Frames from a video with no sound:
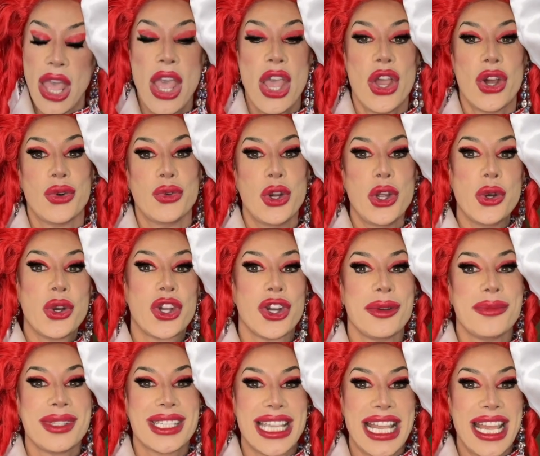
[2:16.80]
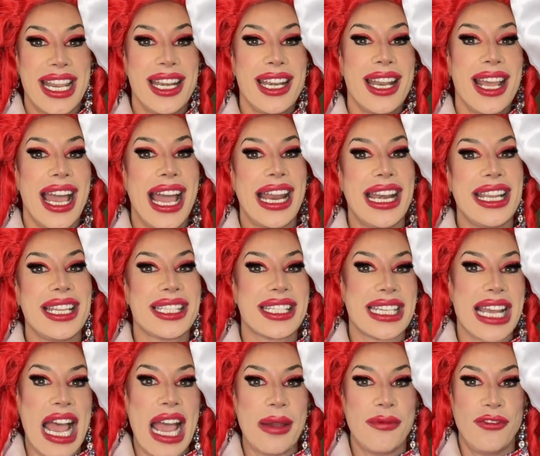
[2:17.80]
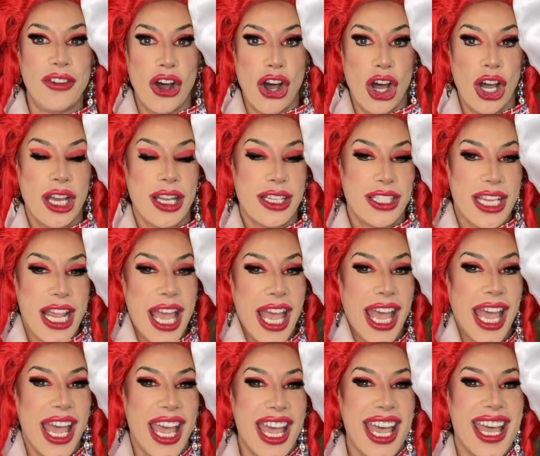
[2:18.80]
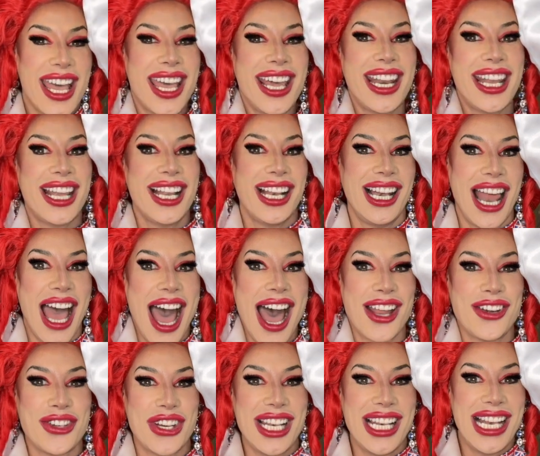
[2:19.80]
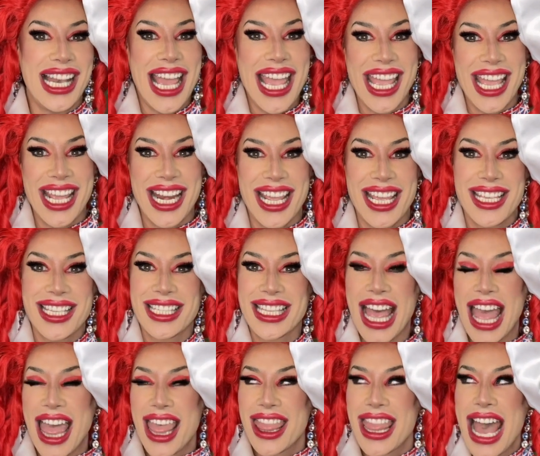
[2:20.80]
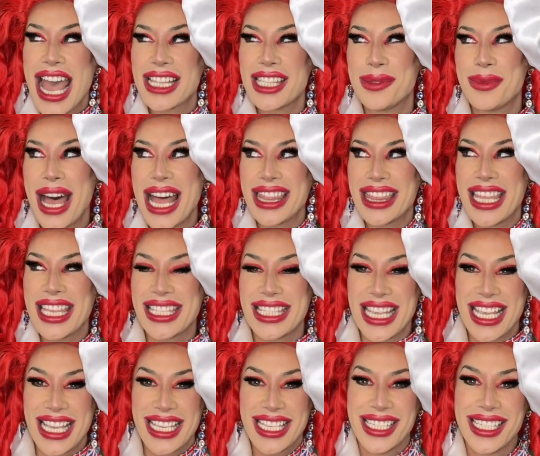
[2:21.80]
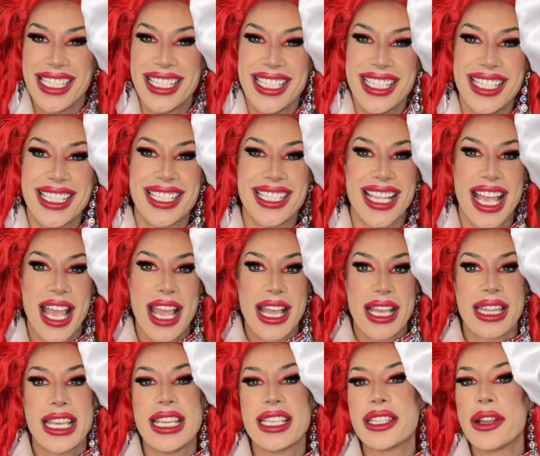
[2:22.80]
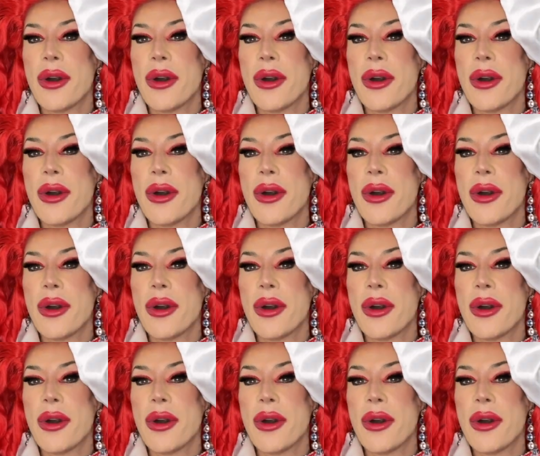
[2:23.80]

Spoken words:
Ru comes in, and it's time for Dirty Laundry Ladies. That's what this is. These are